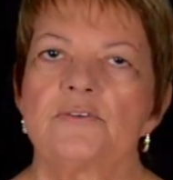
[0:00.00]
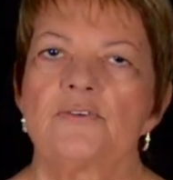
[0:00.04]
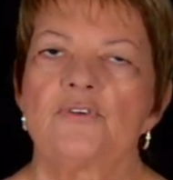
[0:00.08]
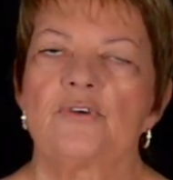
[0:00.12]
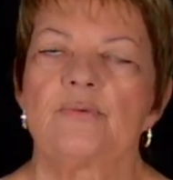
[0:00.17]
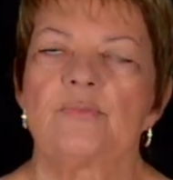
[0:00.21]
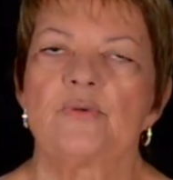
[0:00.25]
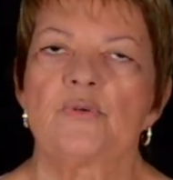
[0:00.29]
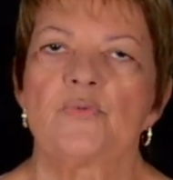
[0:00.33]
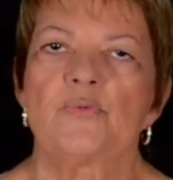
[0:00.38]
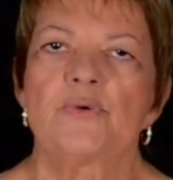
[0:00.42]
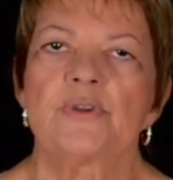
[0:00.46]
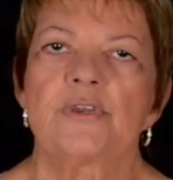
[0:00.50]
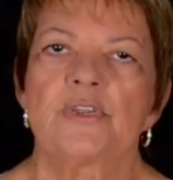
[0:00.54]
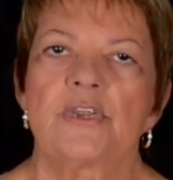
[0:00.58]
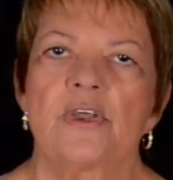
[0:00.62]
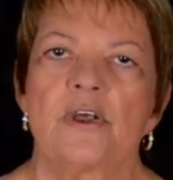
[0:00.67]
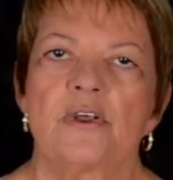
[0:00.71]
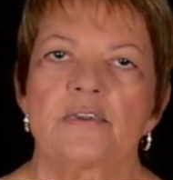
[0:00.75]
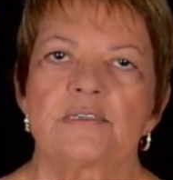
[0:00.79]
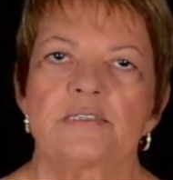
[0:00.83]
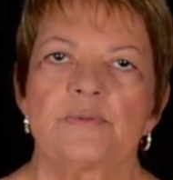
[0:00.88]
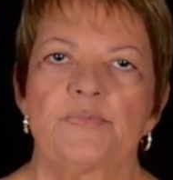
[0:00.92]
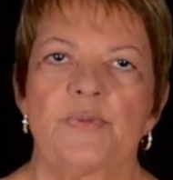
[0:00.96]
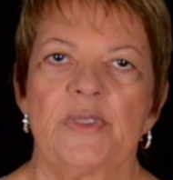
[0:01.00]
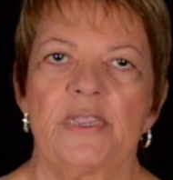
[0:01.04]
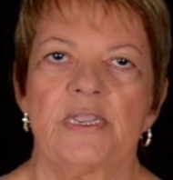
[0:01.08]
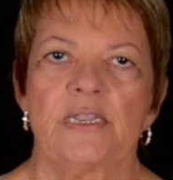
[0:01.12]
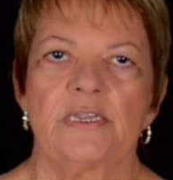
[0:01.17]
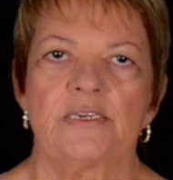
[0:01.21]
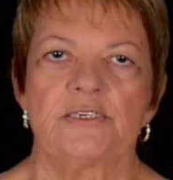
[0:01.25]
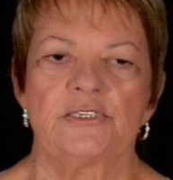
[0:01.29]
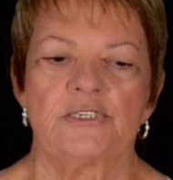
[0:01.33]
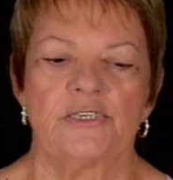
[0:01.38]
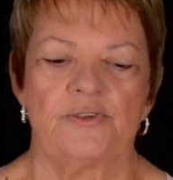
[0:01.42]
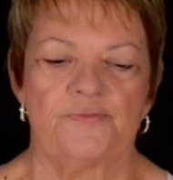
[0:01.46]
Norma Woodcock
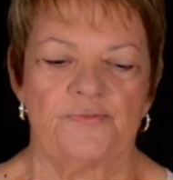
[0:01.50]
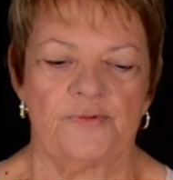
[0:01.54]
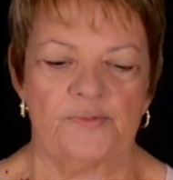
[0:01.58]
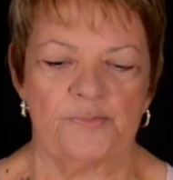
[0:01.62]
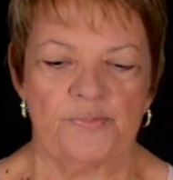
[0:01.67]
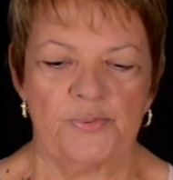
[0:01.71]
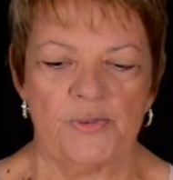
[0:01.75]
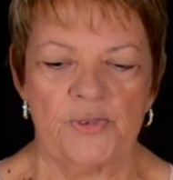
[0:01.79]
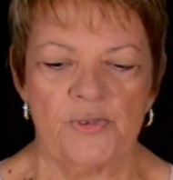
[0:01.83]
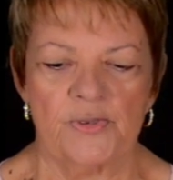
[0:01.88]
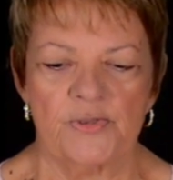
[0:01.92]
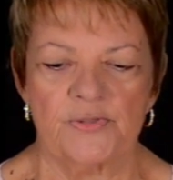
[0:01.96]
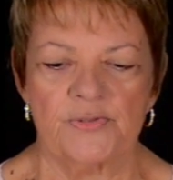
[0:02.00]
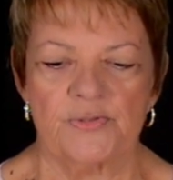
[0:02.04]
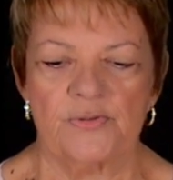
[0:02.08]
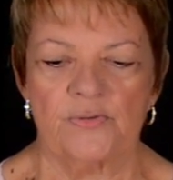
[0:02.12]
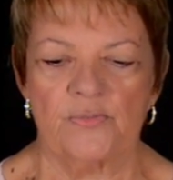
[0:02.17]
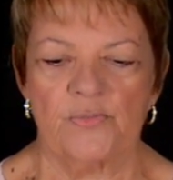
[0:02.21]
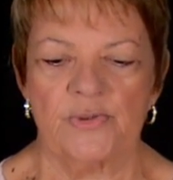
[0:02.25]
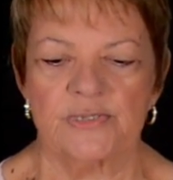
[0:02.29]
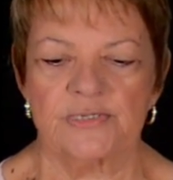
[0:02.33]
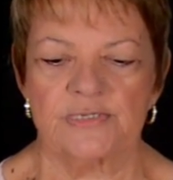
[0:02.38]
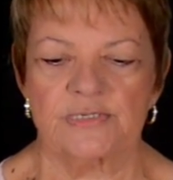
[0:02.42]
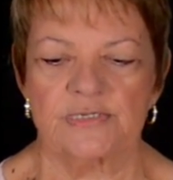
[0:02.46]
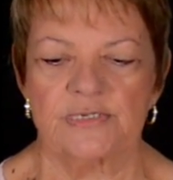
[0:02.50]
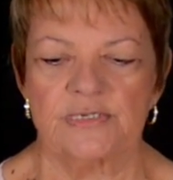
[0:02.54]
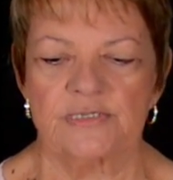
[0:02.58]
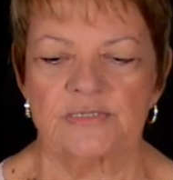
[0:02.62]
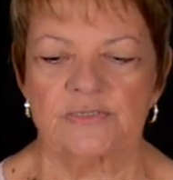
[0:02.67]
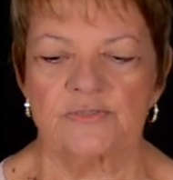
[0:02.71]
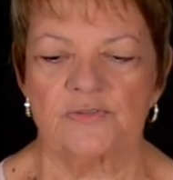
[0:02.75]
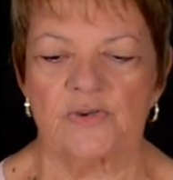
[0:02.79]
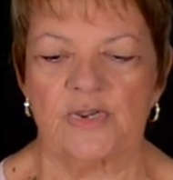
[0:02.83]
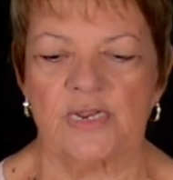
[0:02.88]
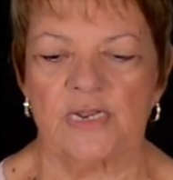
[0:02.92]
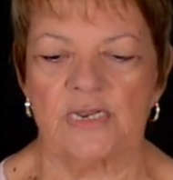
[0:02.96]
speaking to you from Perth in Western
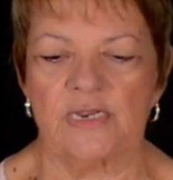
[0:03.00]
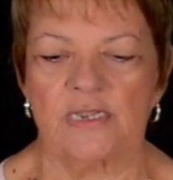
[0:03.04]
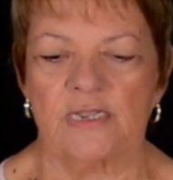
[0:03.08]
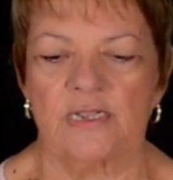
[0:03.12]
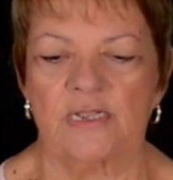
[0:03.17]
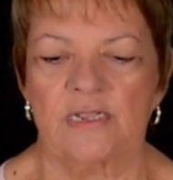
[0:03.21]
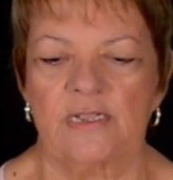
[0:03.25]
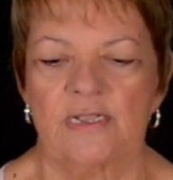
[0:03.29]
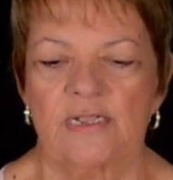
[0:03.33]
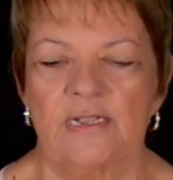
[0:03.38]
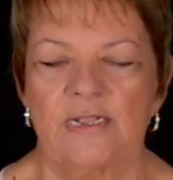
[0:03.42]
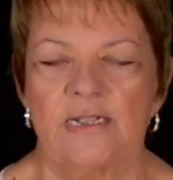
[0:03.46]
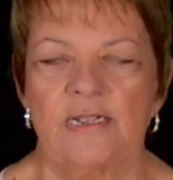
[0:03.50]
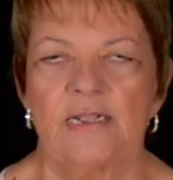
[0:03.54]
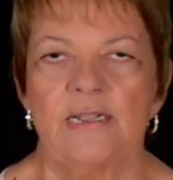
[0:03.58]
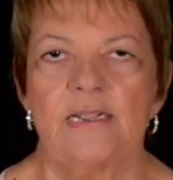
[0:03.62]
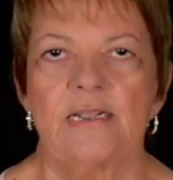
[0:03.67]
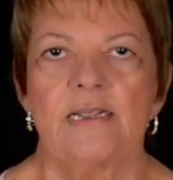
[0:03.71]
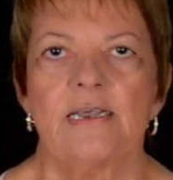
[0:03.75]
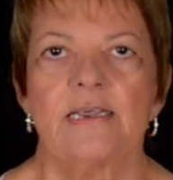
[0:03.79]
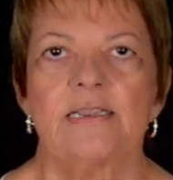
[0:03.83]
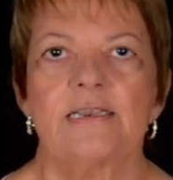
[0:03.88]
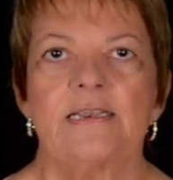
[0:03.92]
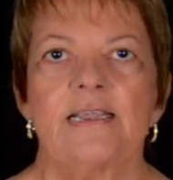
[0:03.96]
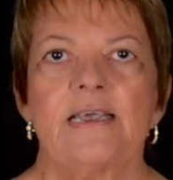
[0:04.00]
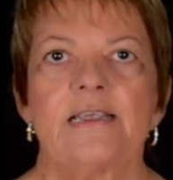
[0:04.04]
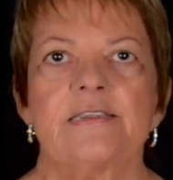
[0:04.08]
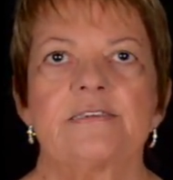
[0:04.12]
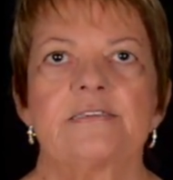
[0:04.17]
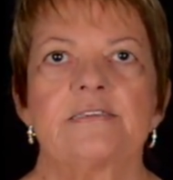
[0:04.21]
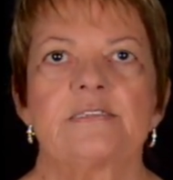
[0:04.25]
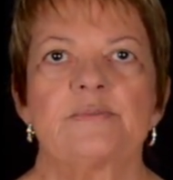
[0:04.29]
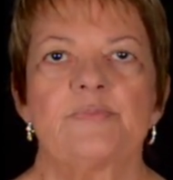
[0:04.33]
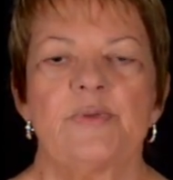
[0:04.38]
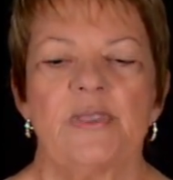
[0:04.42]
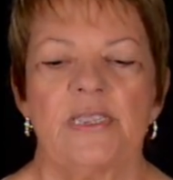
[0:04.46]
Australia. I'd like
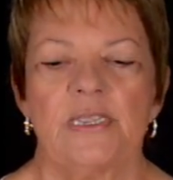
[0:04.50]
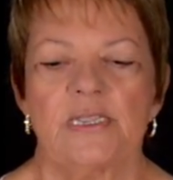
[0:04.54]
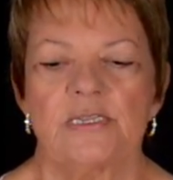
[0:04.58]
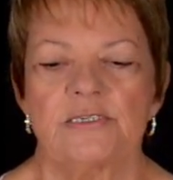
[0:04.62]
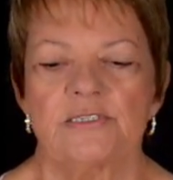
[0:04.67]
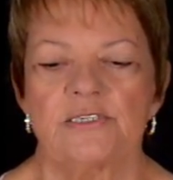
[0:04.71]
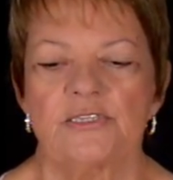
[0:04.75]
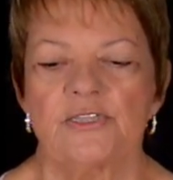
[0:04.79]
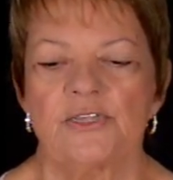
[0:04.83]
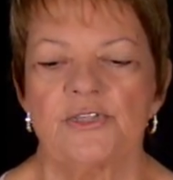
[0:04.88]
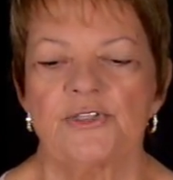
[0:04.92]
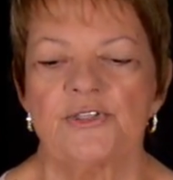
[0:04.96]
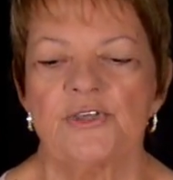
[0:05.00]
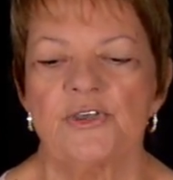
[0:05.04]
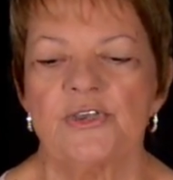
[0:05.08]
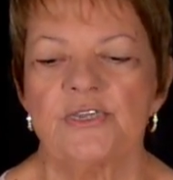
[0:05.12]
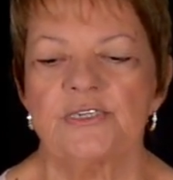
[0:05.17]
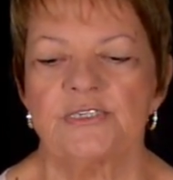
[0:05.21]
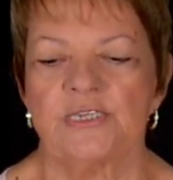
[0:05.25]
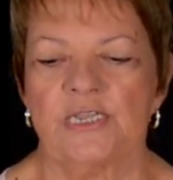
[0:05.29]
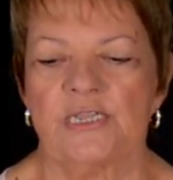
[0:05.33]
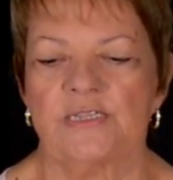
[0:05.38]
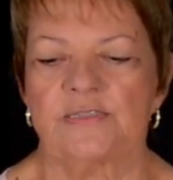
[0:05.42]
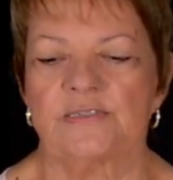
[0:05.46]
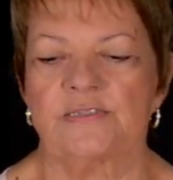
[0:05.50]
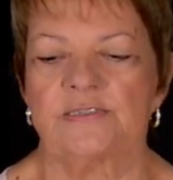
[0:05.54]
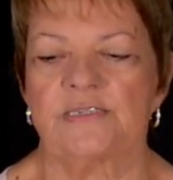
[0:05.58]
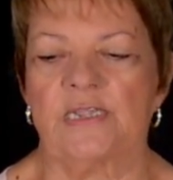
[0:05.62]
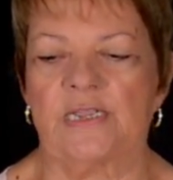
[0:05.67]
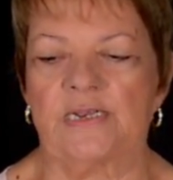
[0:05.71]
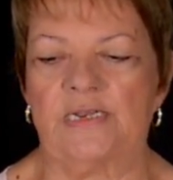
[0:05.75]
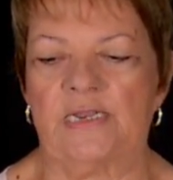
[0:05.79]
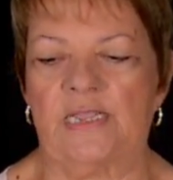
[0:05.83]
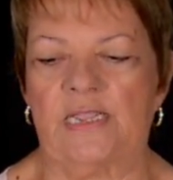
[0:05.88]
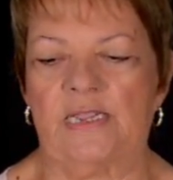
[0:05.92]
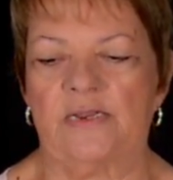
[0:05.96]
to speak into the 13th
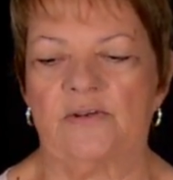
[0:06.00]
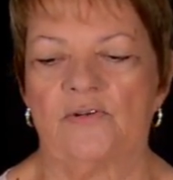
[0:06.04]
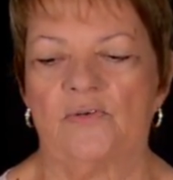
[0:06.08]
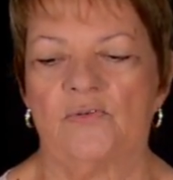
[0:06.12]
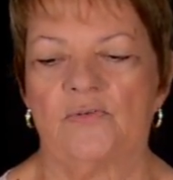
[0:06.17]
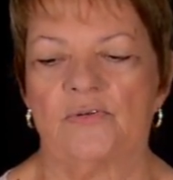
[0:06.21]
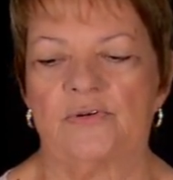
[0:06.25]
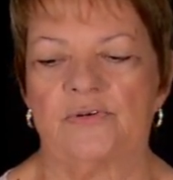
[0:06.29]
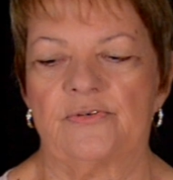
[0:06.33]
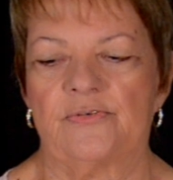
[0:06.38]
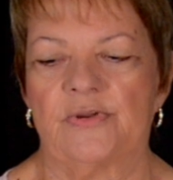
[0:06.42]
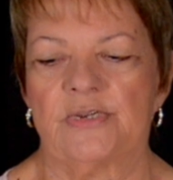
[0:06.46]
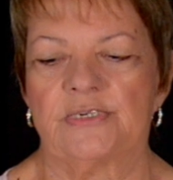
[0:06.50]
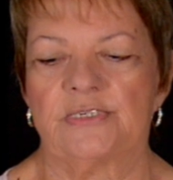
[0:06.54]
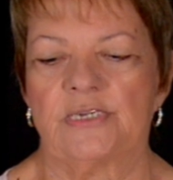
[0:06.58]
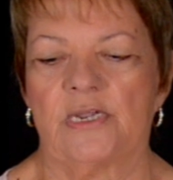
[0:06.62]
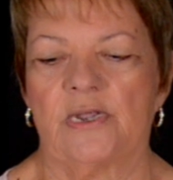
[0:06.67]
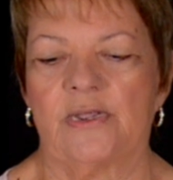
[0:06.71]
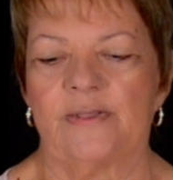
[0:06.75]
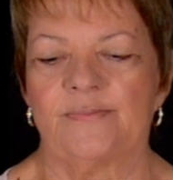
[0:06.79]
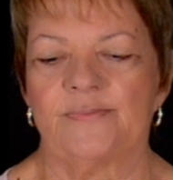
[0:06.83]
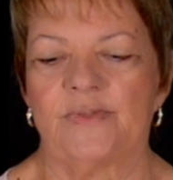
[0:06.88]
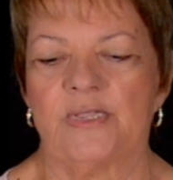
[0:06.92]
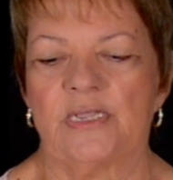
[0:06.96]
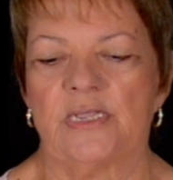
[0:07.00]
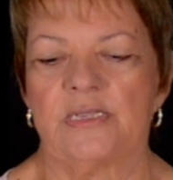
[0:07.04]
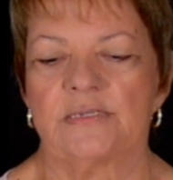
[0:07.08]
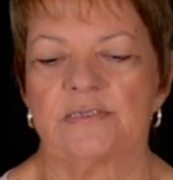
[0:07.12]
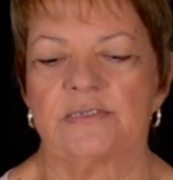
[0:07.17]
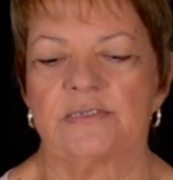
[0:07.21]
Sunday in Ordinary Time Year